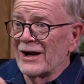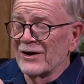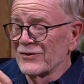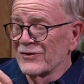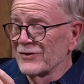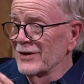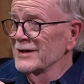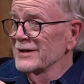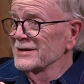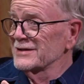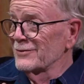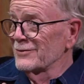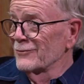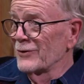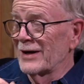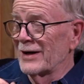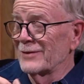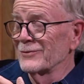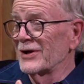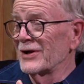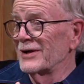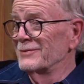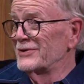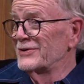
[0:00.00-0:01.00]
things in what I'm
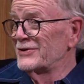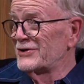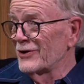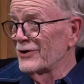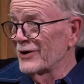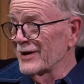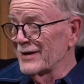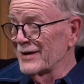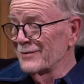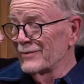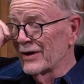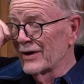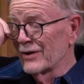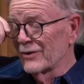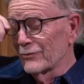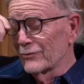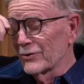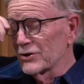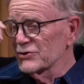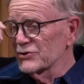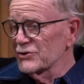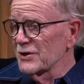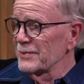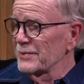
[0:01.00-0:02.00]
going to be talking about in the
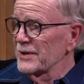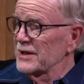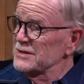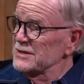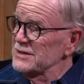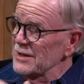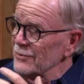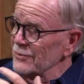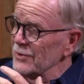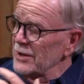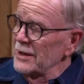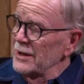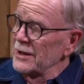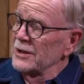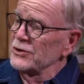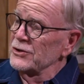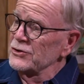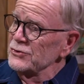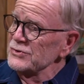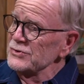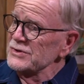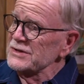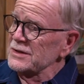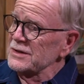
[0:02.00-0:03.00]
workshop because I want to
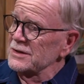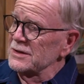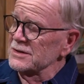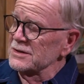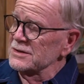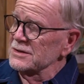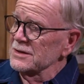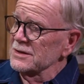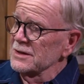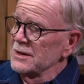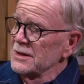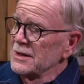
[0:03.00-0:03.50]
introduce this,